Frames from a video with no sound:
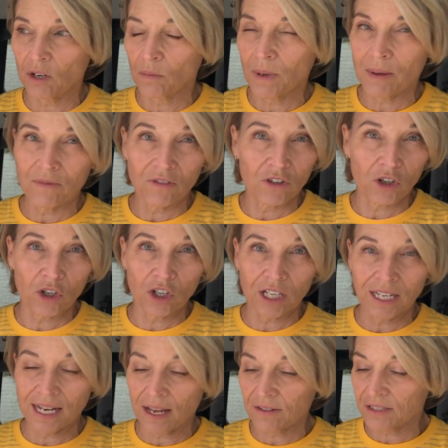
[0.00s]
or maybe if you're
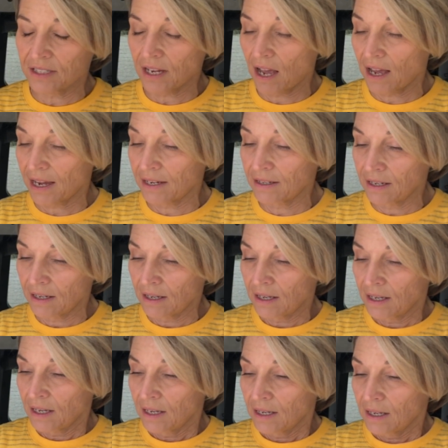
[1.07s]
cooking outside.
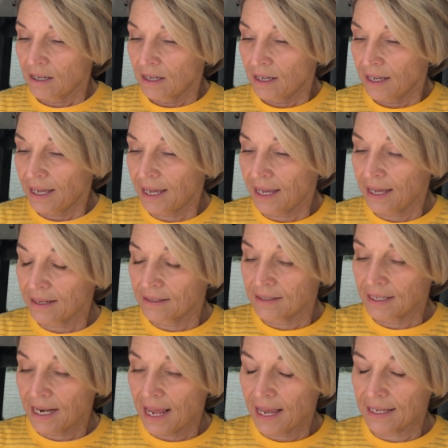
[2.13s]
And
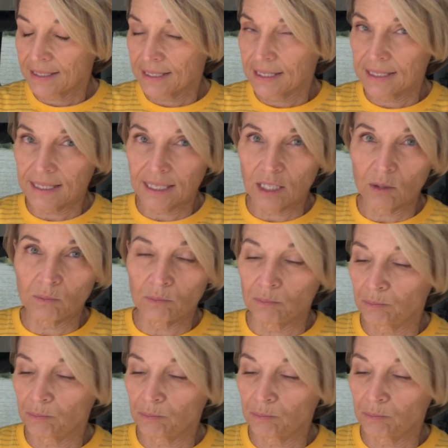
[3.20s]
it has these little